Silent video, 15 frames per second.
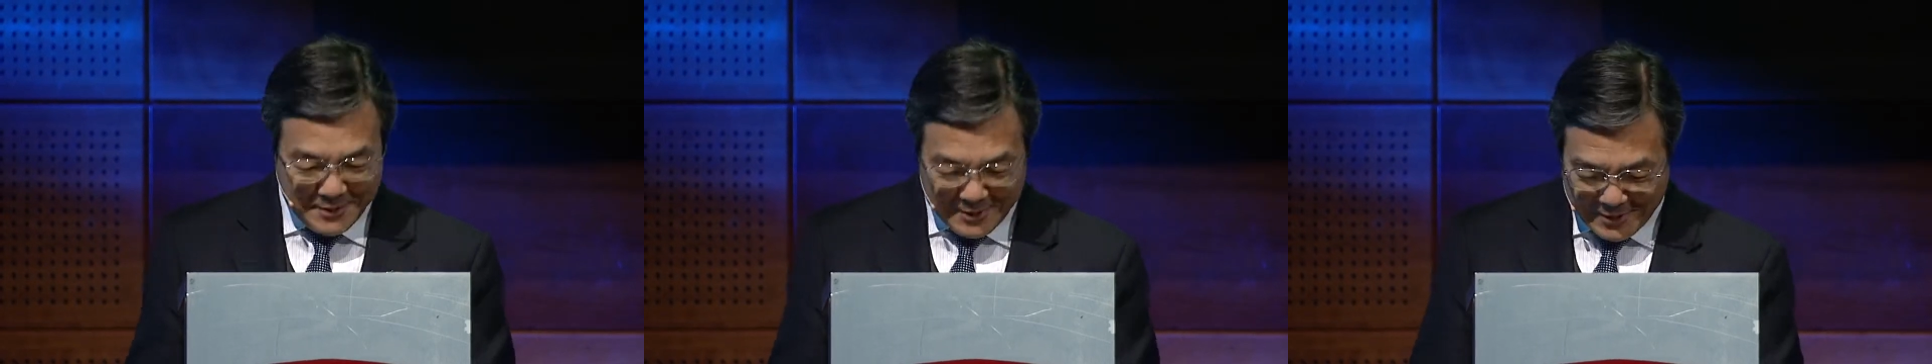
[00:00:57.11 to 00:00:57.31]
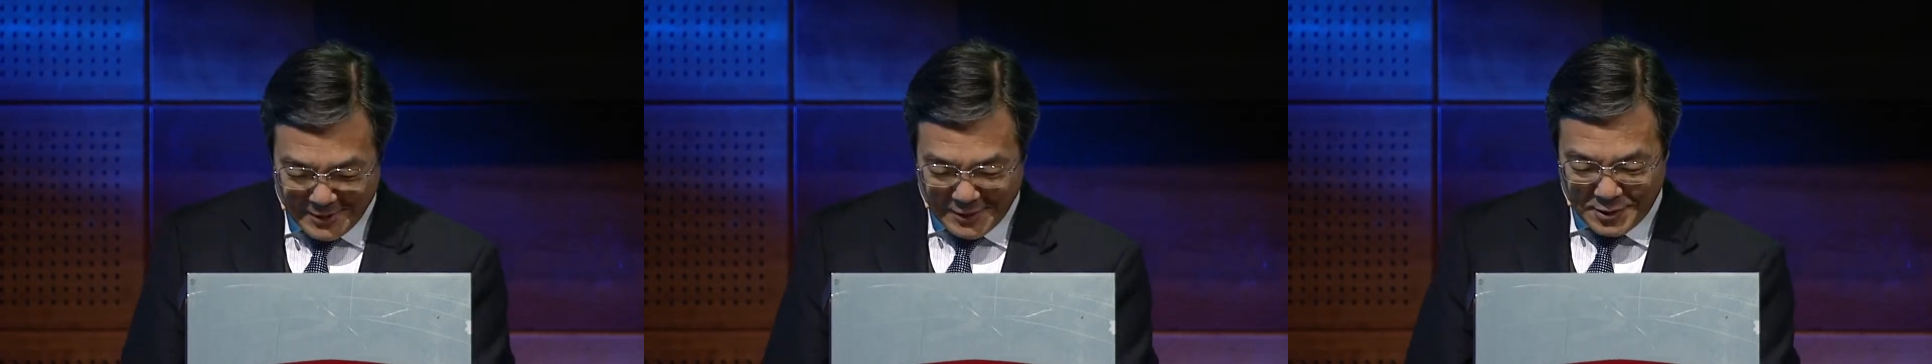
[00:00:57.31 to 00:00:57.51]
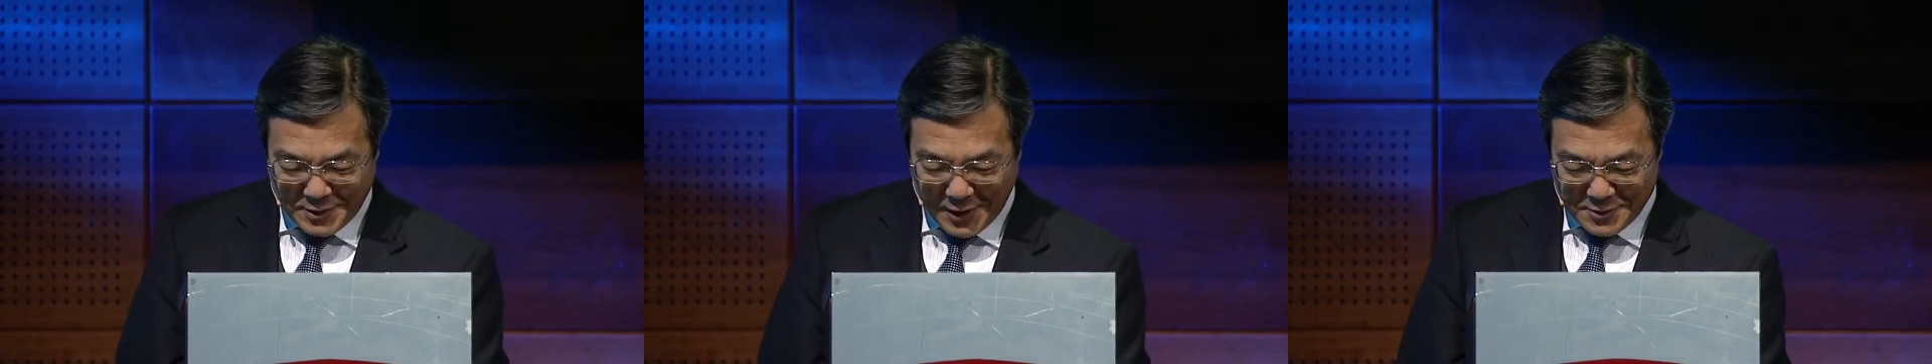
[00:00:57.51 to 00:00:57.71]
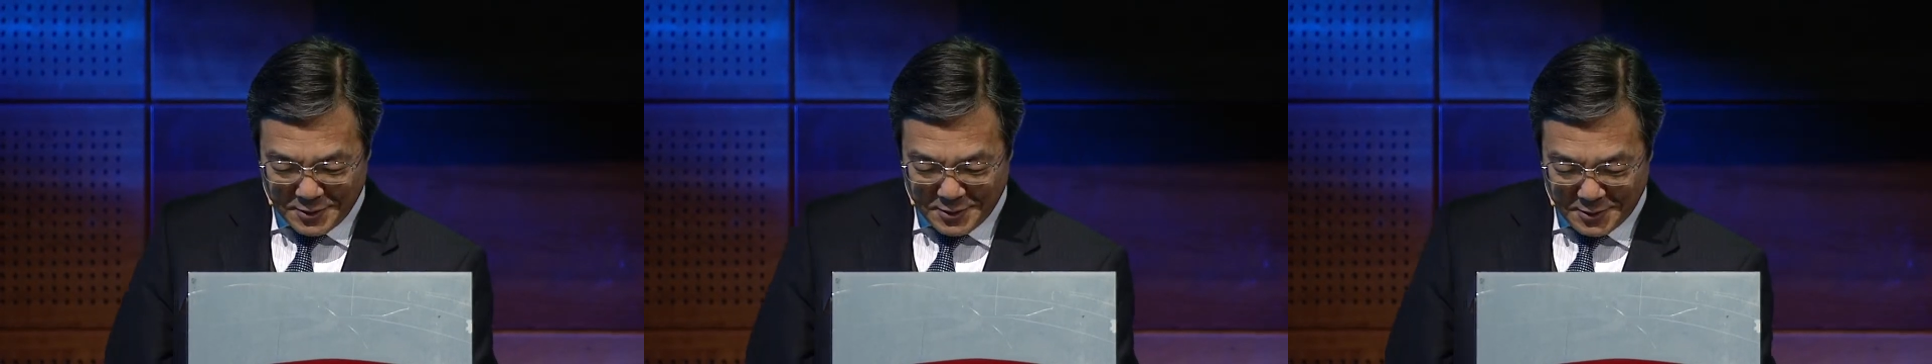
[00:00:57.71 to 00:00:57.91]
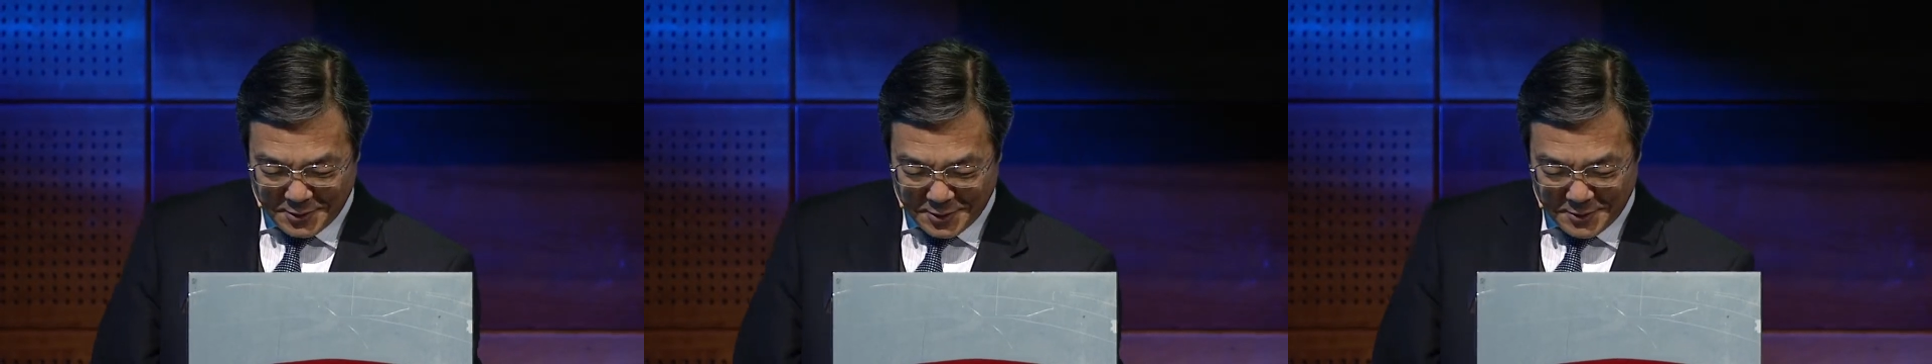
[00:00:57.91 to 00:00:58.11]

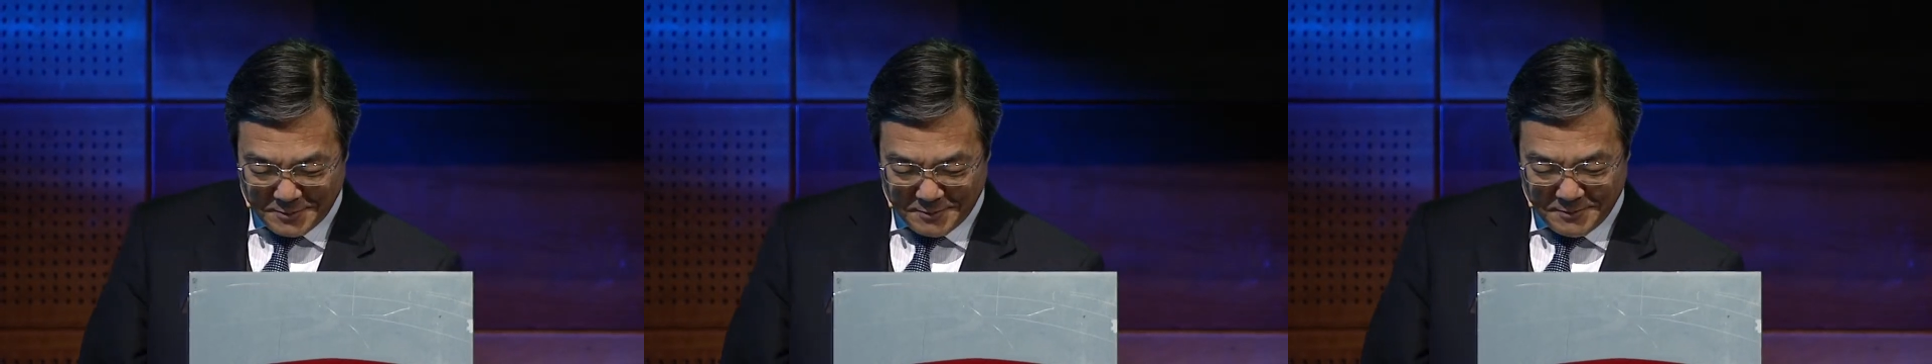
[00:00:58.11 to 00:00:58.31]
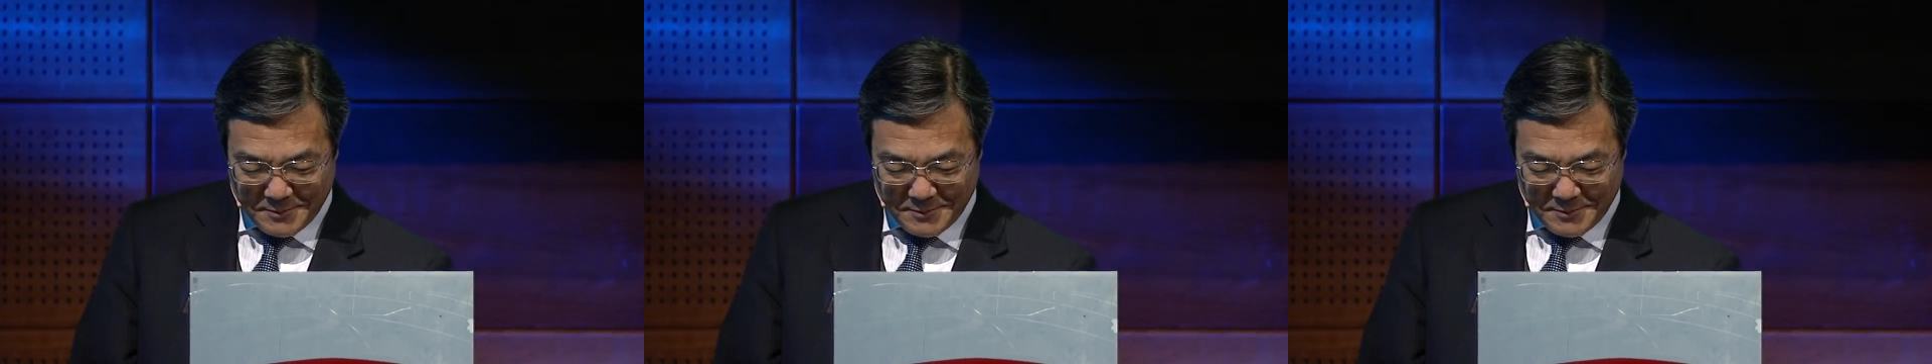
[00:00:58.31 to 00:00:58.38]
incidences.